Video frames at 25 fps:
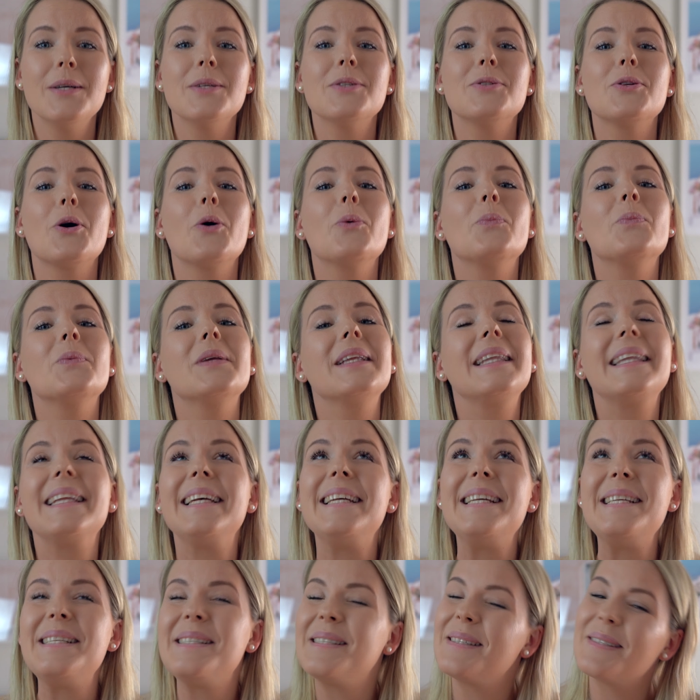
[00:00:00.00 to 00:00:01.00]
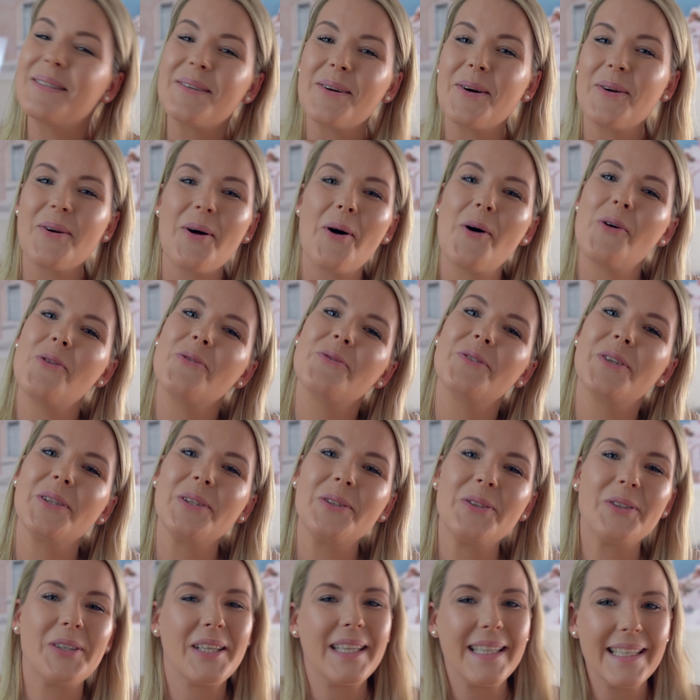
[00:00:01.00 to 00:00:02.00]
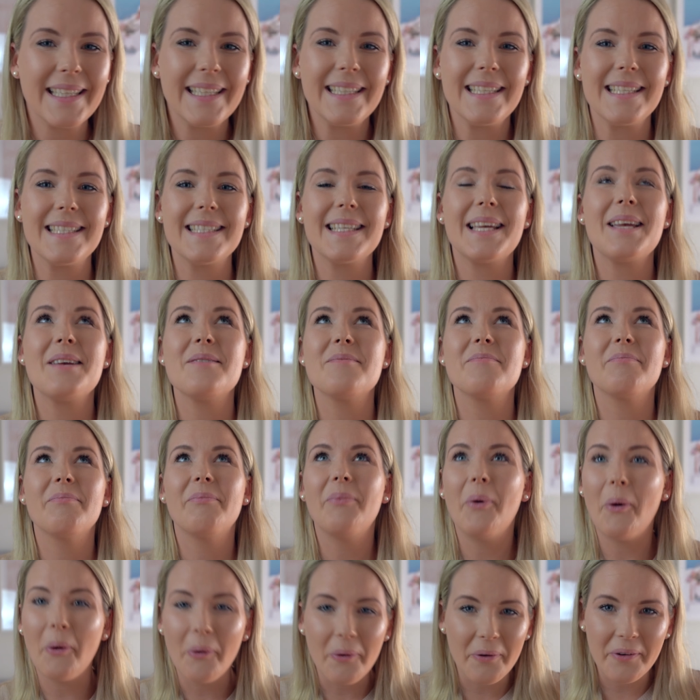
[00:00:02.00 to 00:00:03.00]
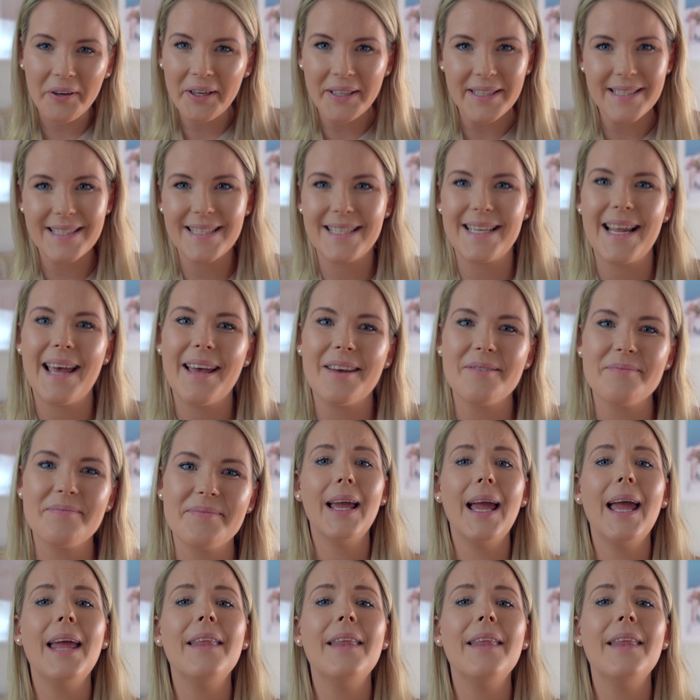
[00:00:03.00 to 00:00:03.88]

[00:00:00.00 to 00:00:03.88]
so please don't overlook this important step.